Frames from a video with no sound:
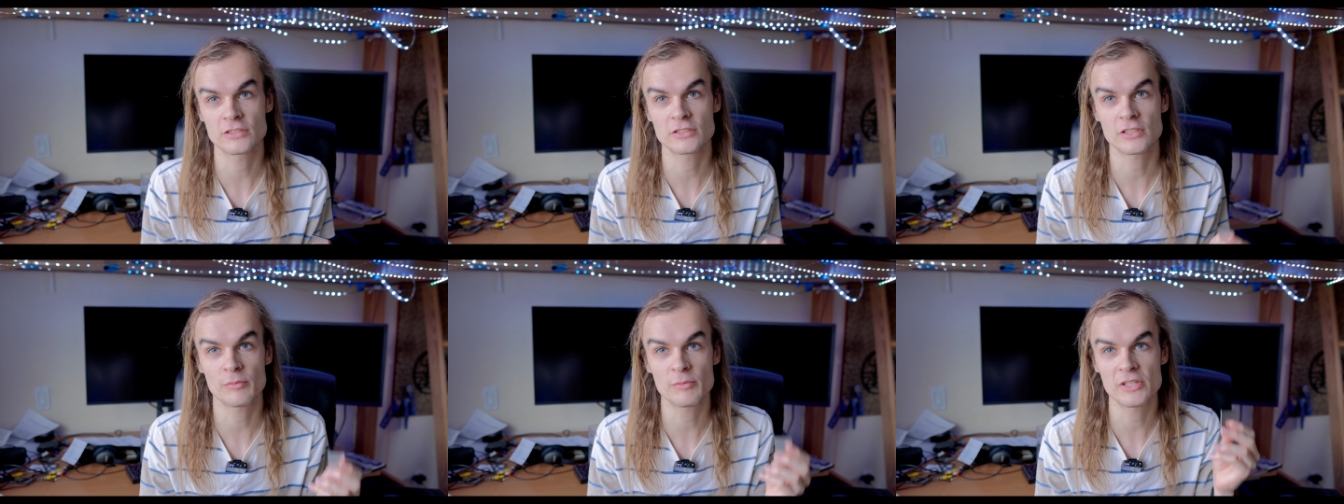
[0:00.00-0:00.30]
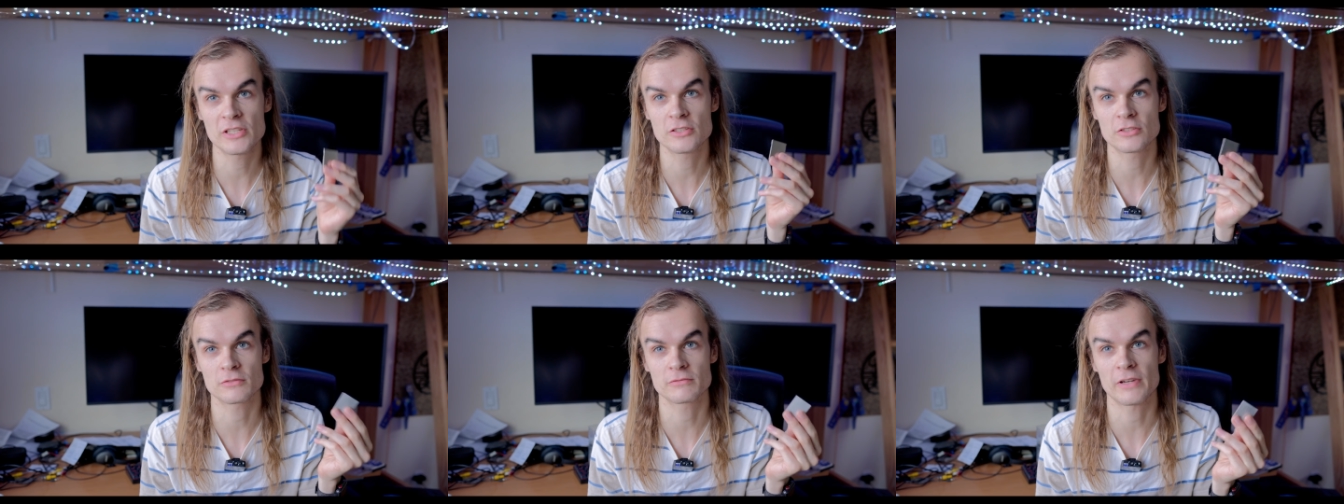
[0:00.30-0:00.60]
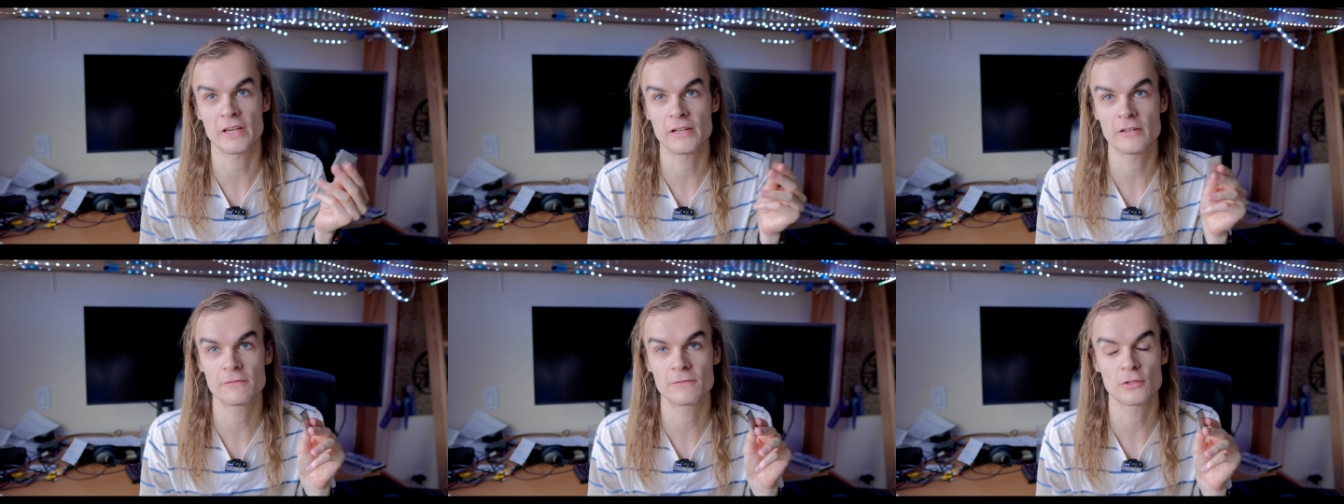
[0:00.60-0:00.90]
some of these are
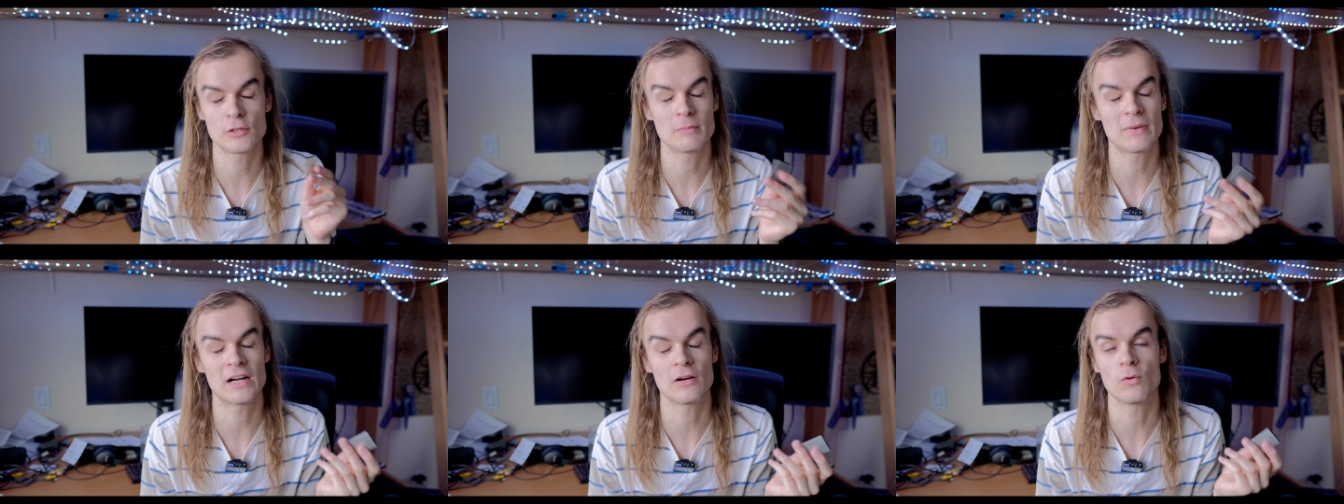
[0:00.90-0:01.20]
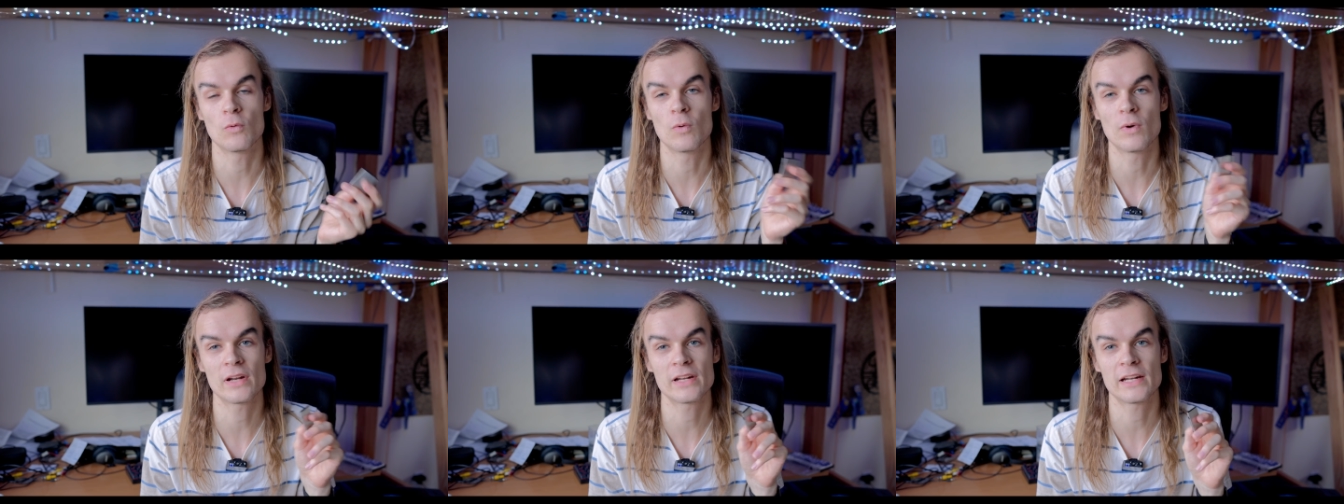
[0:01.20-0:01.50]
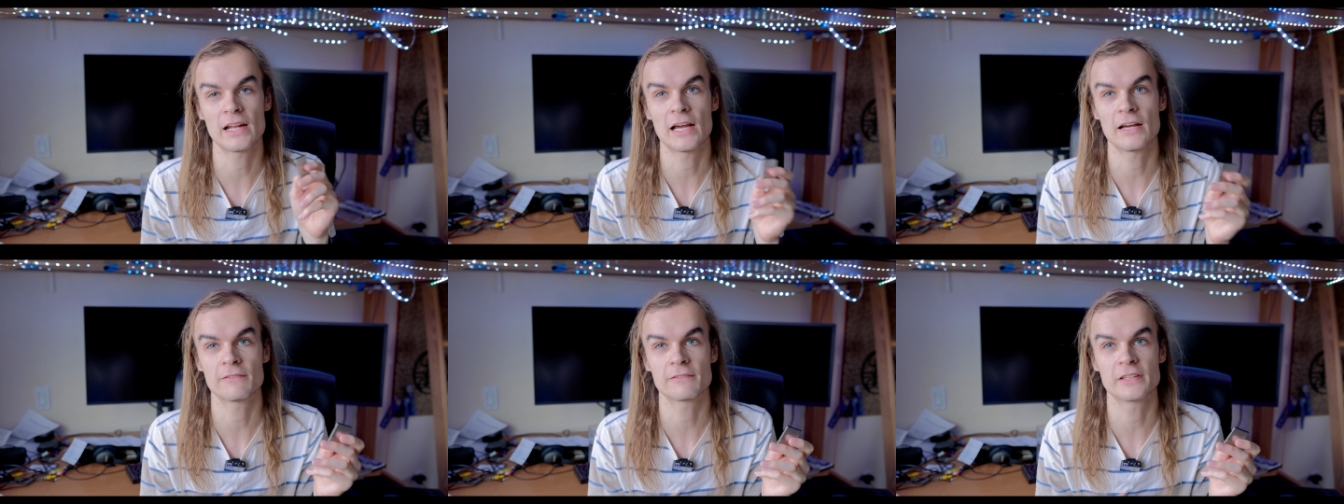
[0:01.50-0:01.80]
rated for about
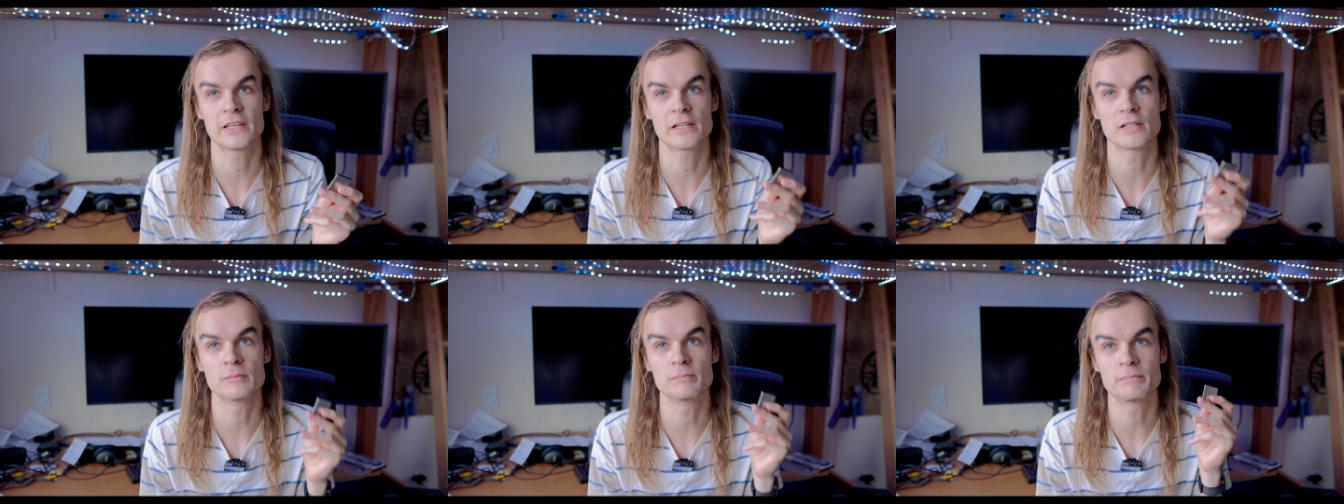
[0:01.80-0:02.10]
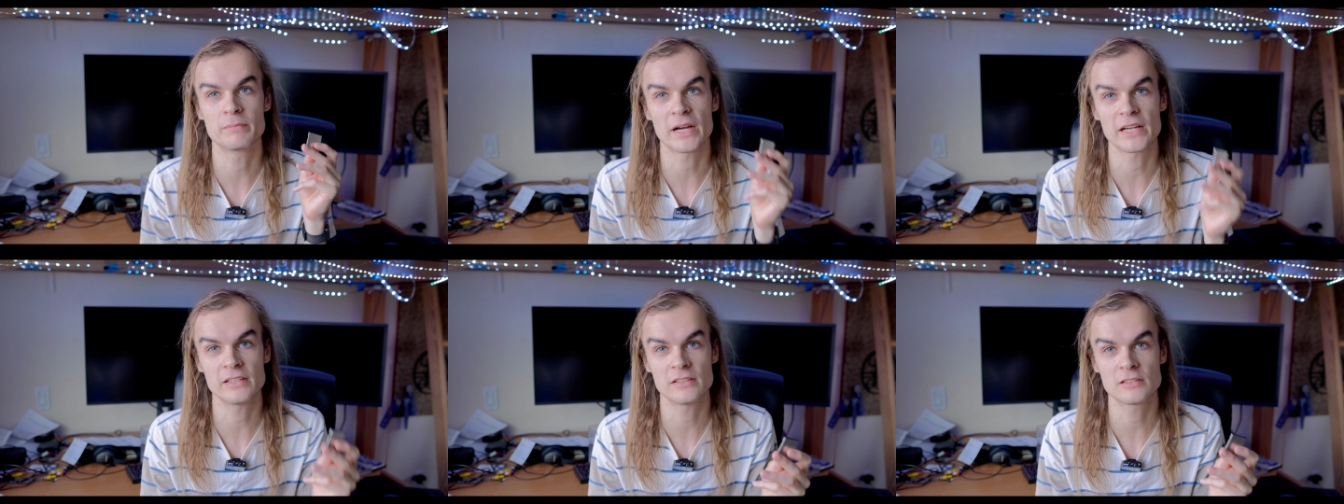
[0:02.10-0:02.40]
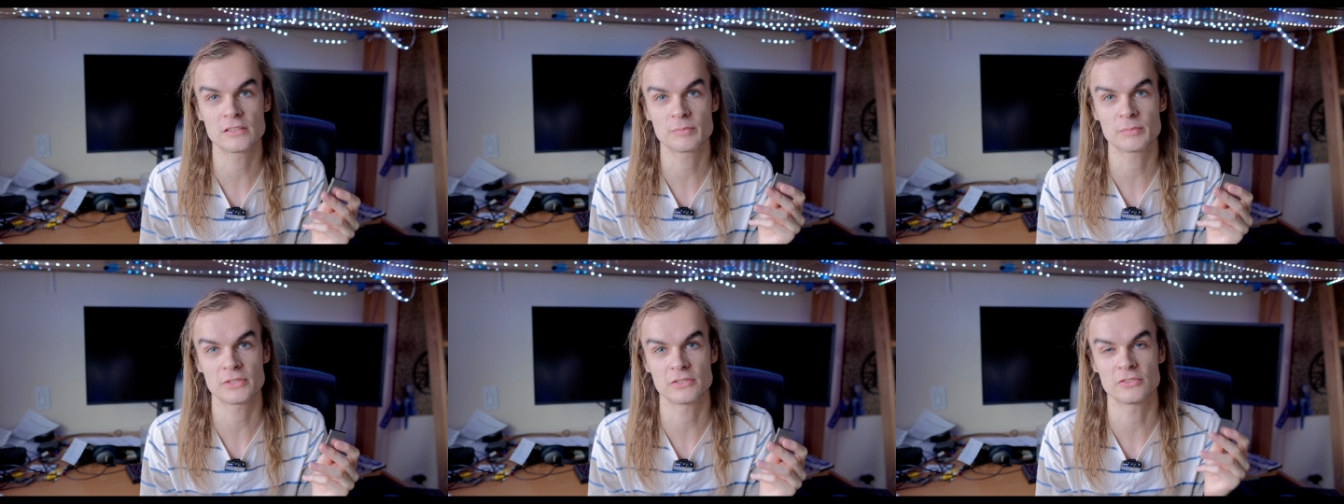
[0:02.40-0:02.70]
1.5
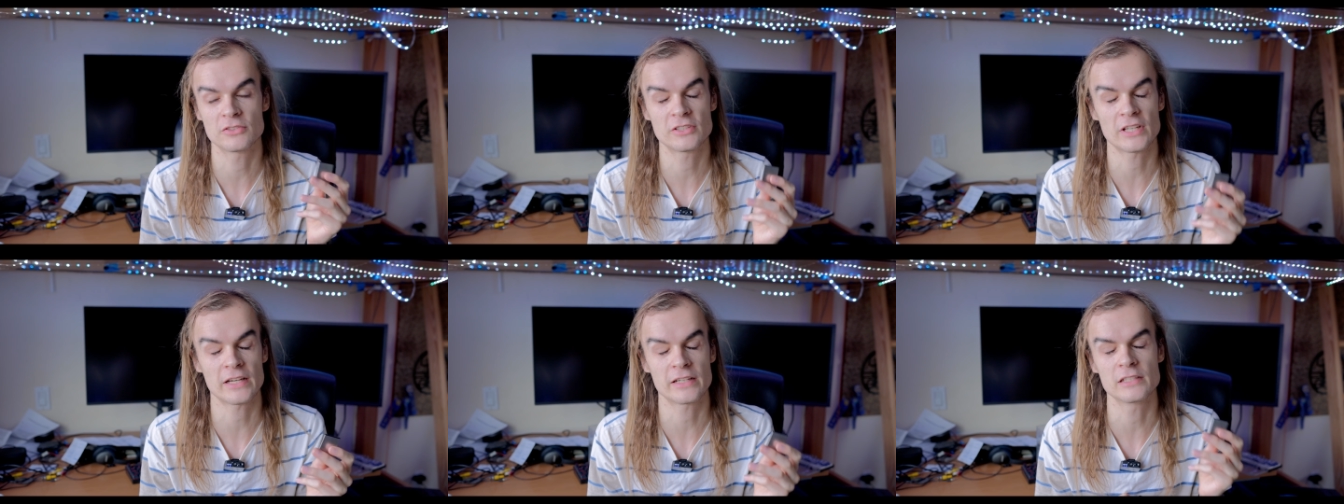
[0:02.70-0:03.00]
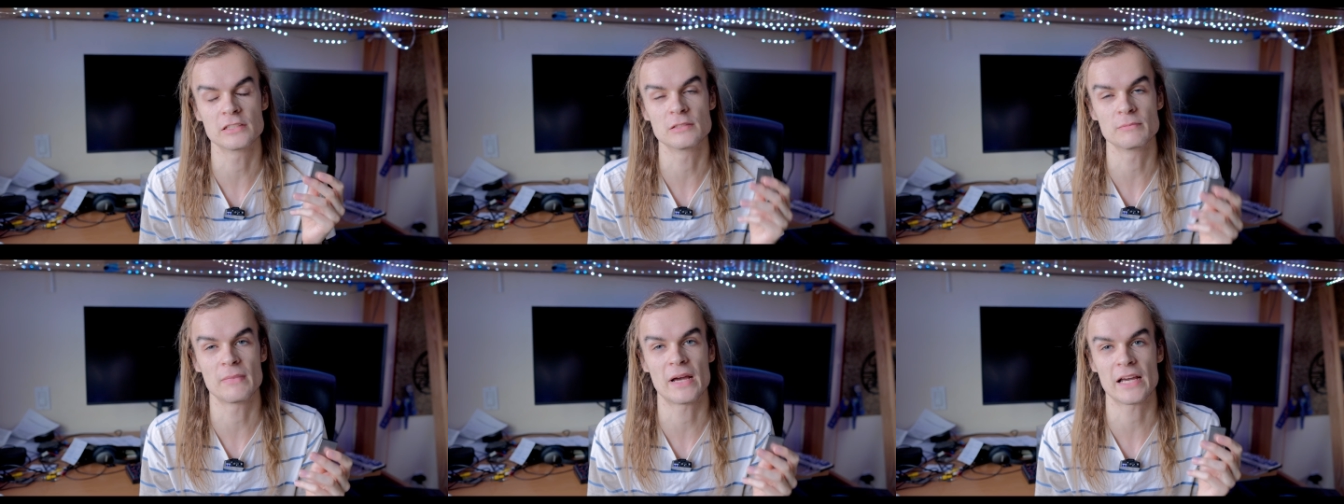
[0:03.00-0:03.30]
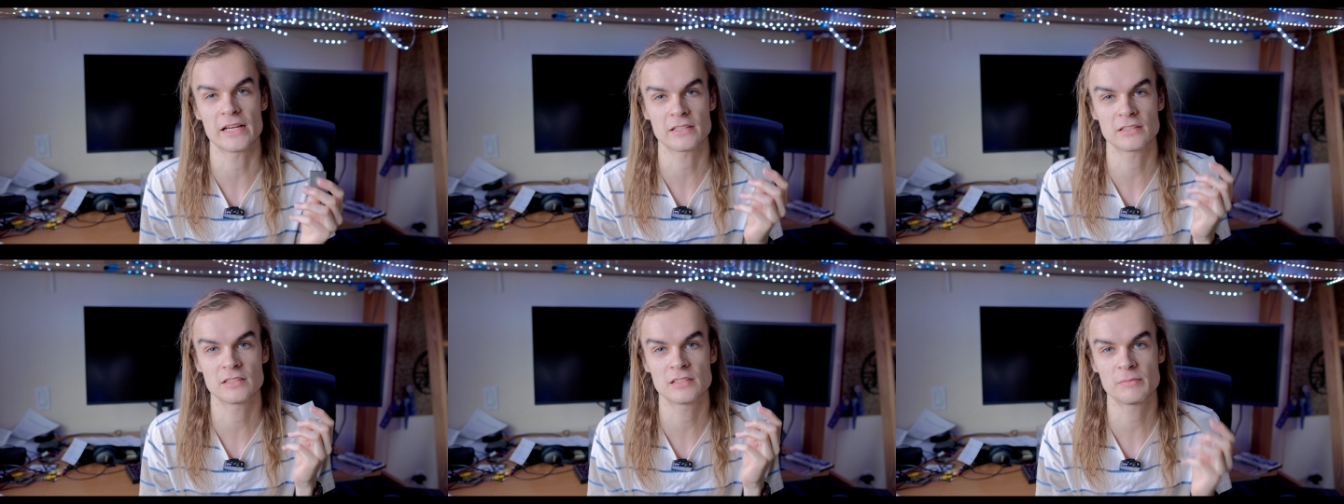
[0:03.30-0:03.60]
gigabytes per second
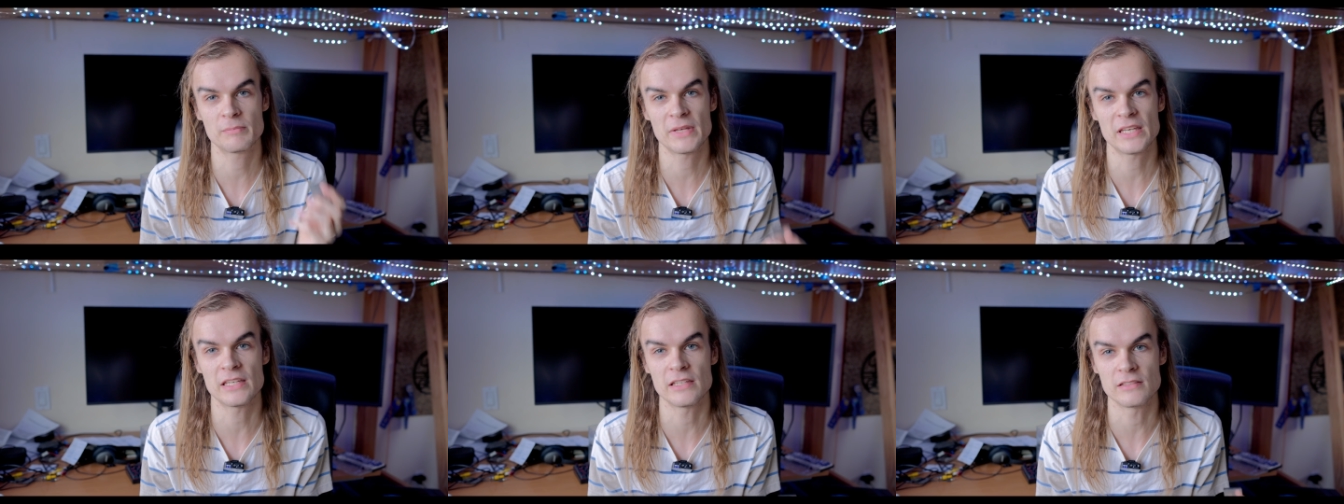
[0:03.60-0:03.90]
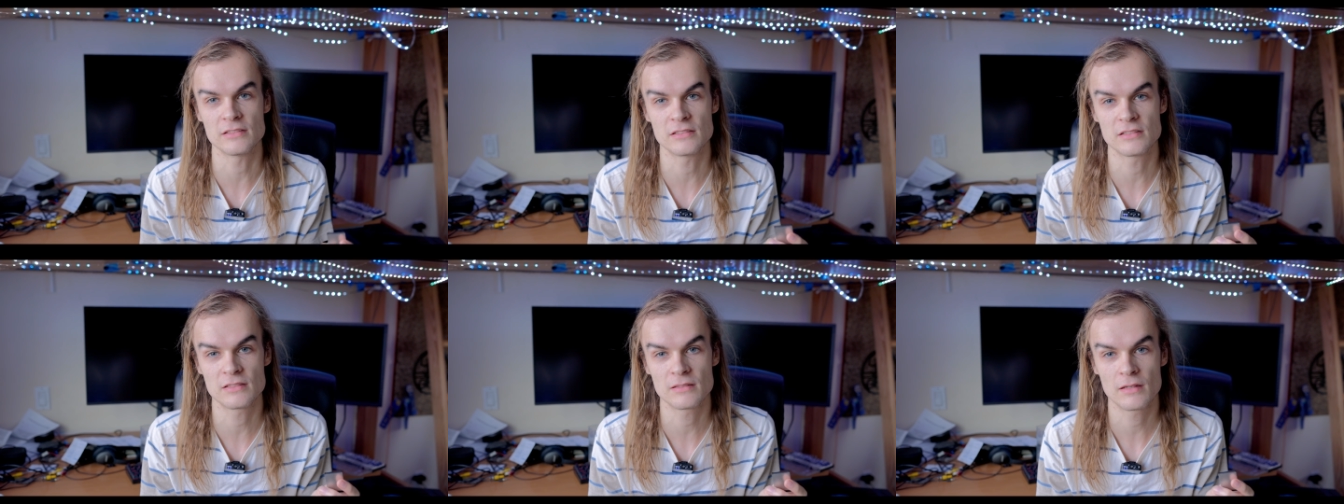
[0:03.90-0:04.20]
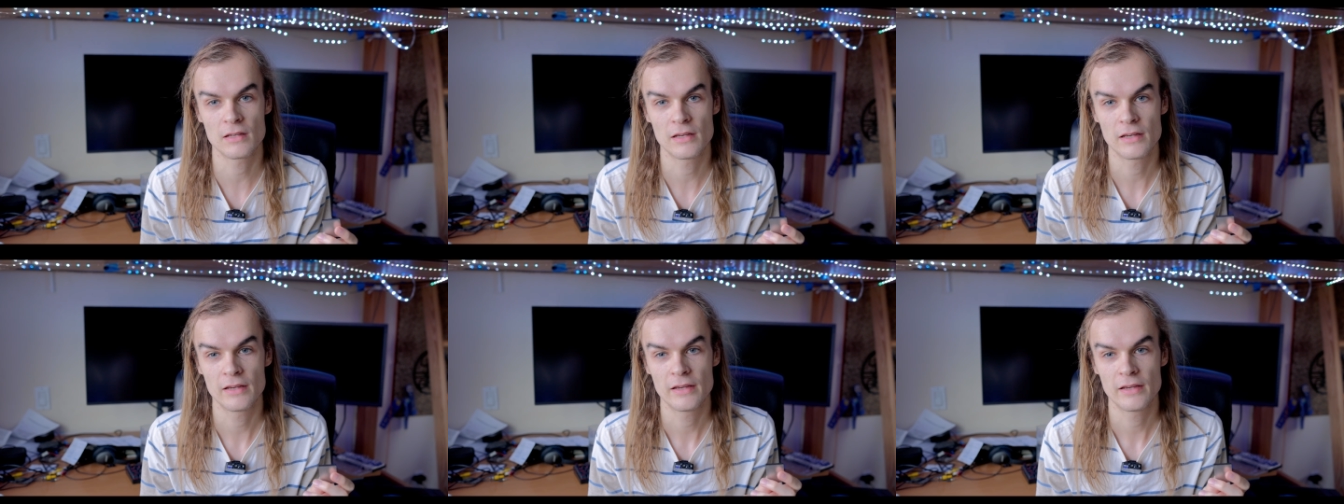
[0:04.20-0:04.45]
max speeds.